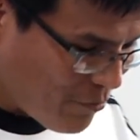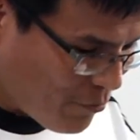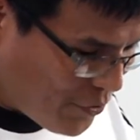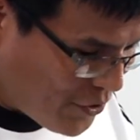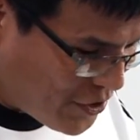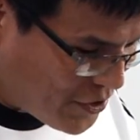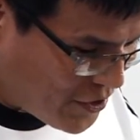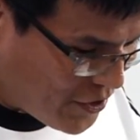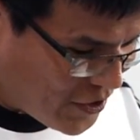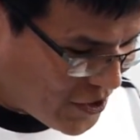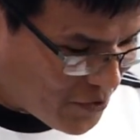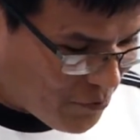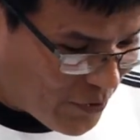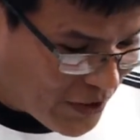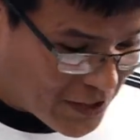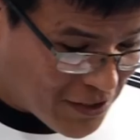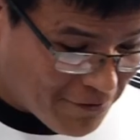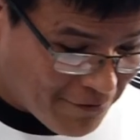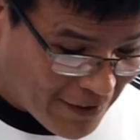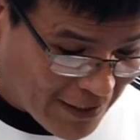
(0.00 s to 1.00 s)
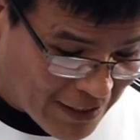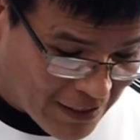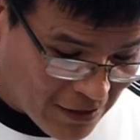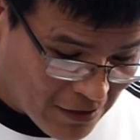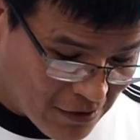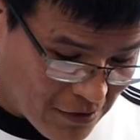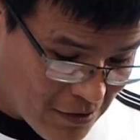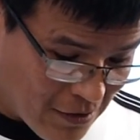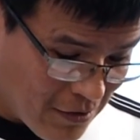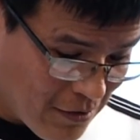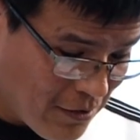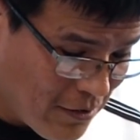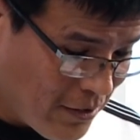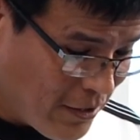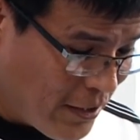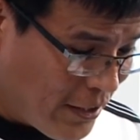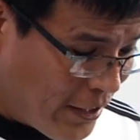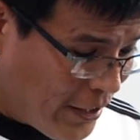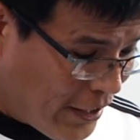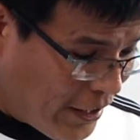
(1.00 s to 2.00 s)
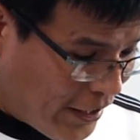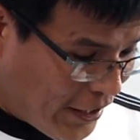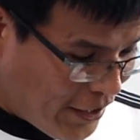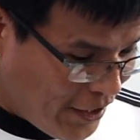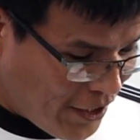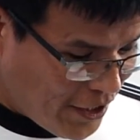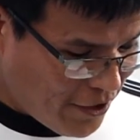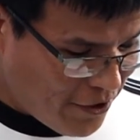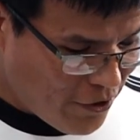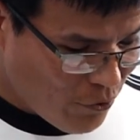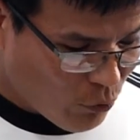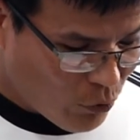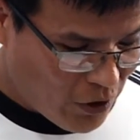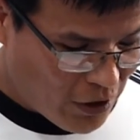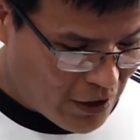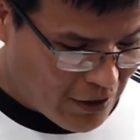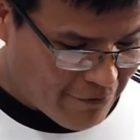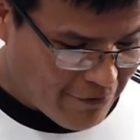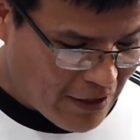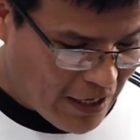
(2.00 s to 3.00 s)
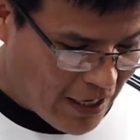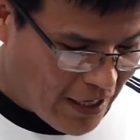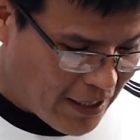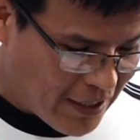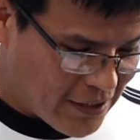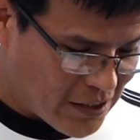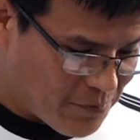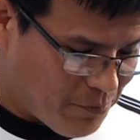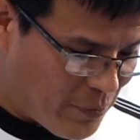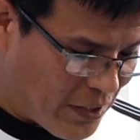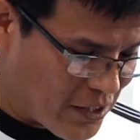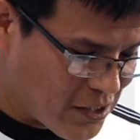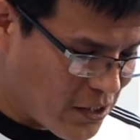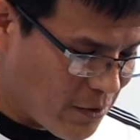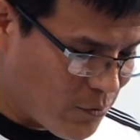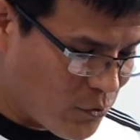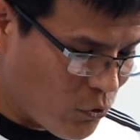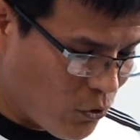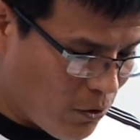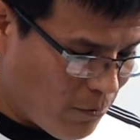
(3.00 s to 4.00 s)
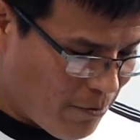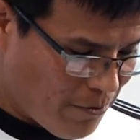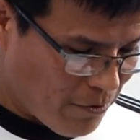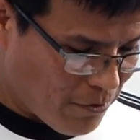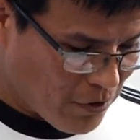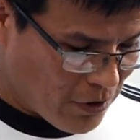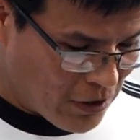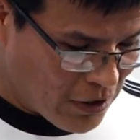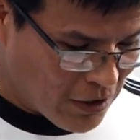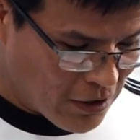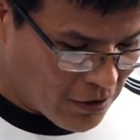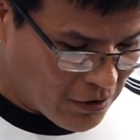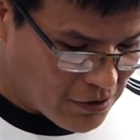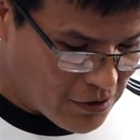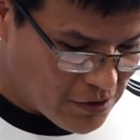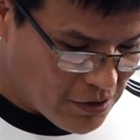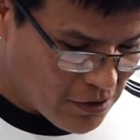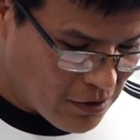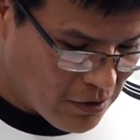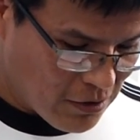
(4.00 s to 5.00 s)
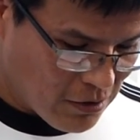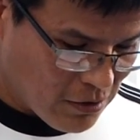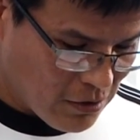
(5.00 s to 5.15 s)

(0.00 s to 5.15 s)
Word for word: in prison and spreads fast. In here, the word of God is best absorbed through the lungs.